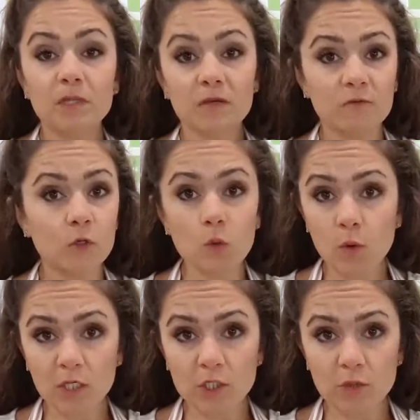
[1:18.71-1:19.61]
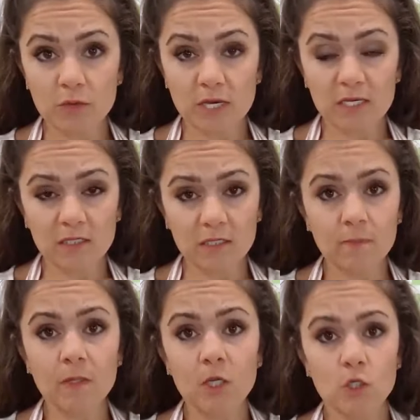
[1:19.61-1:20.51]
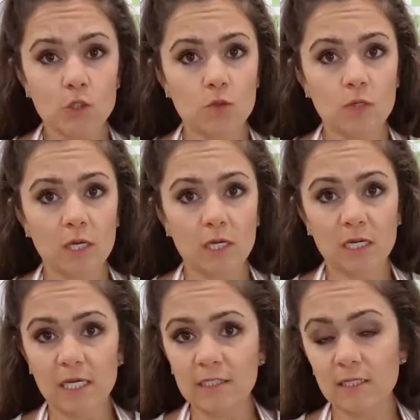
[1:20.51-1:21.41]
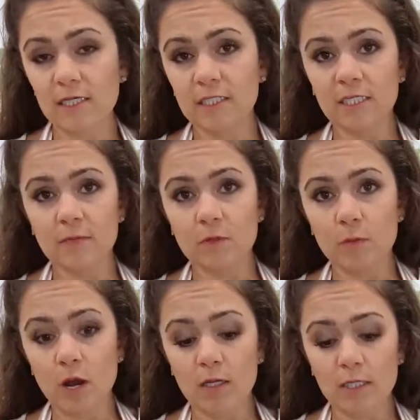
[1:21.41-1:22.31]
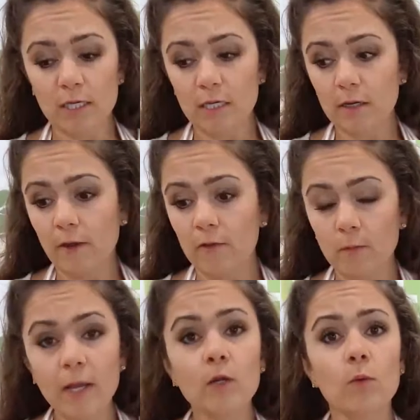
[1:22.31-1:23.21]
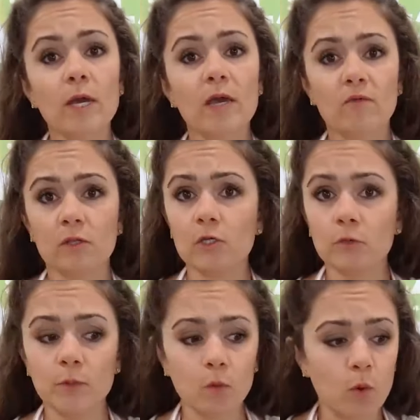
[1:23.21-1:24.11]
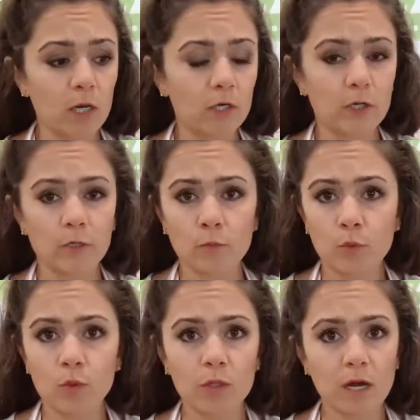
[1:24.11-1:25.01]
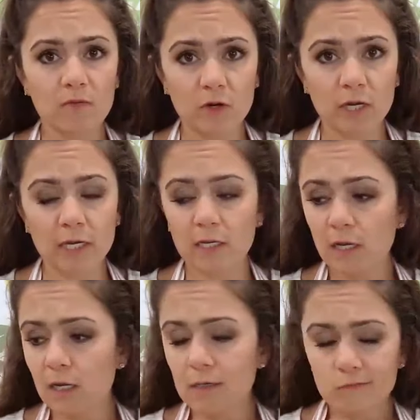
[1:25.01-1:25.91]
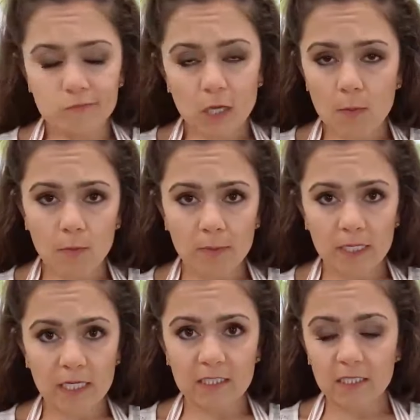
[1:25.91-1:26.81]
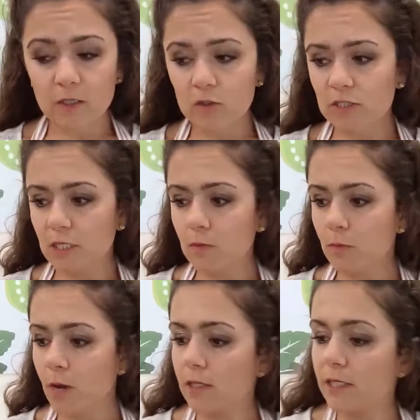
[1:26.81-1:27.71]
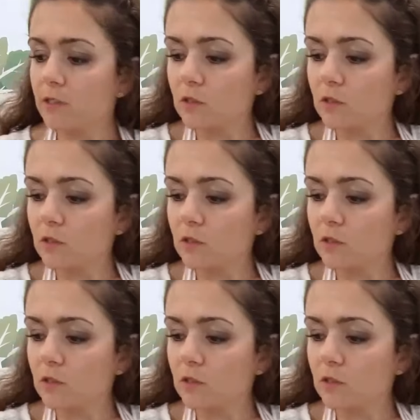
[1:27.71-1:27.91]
If you don't wanna do this, you can easily steam the broccoli in the microwave with a little bit of water in a bowl, cover it, a couple minutes, it'll steam your broccoli.